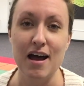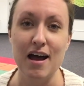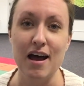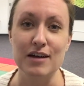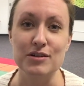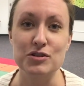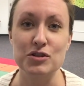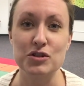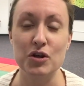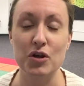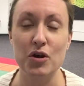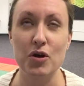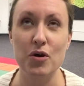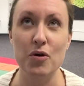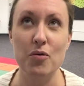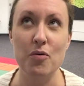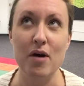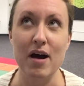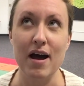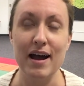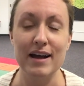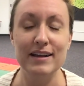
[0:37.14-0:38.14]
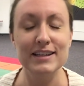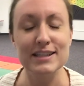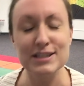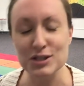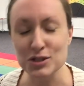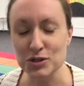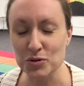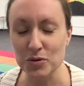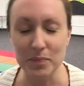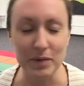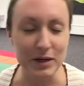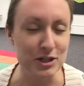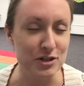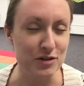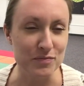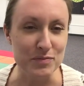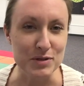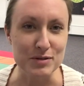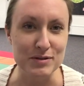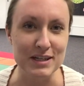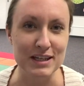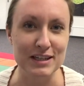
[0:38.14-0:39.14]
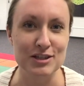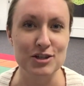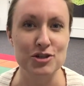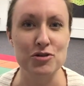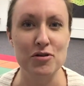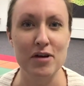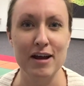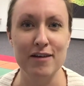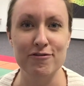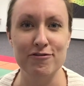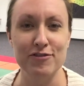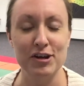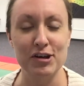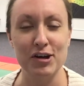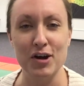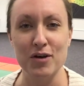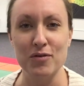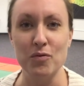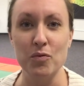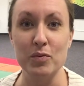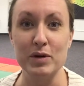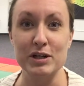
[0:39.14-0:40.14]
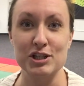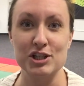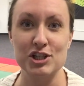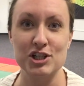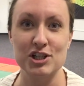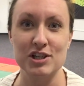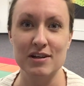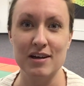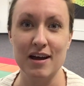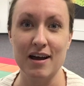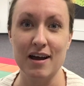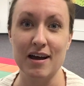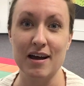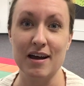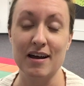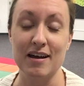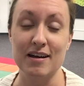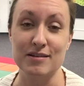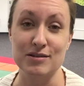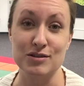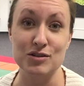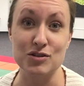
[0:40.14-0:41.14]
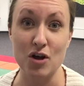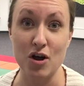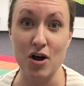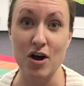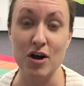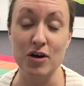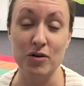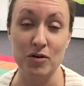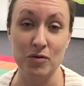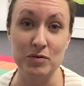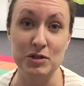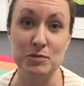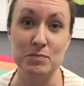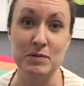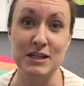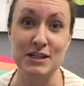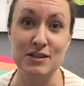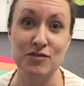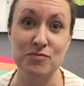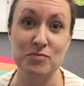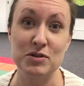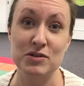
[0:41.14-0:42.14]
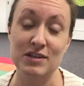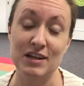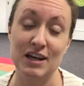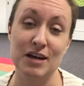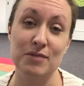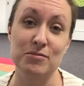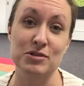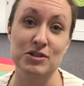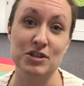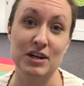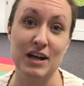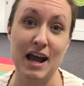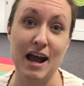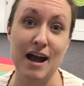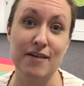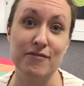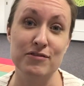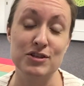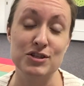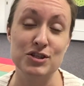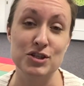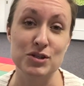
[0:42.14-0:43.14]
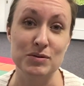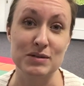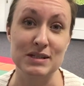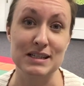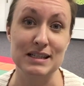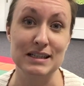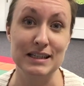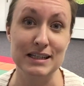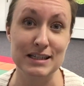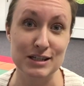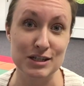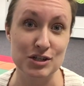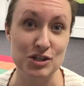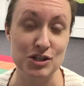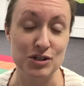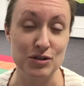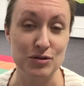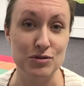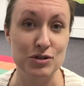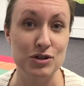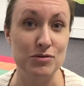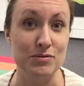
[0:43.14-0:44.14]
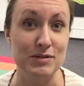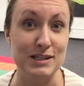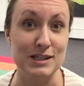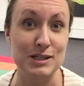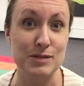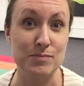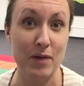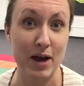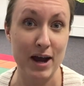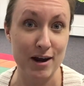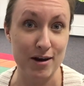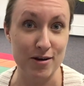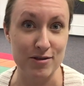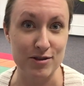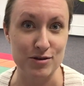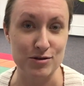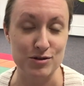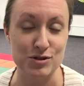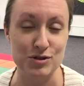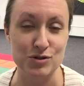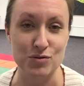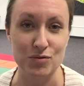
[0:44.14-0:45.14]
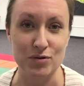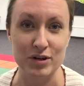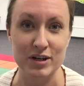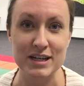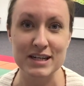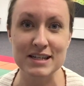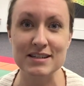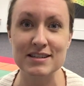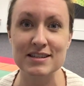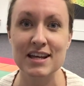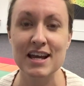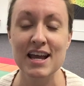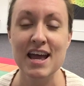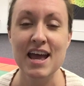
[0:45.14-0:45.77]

So I listened to a bunch of music to try and figure out which song or which piece of music I was going to have the students listen to inspire their stories.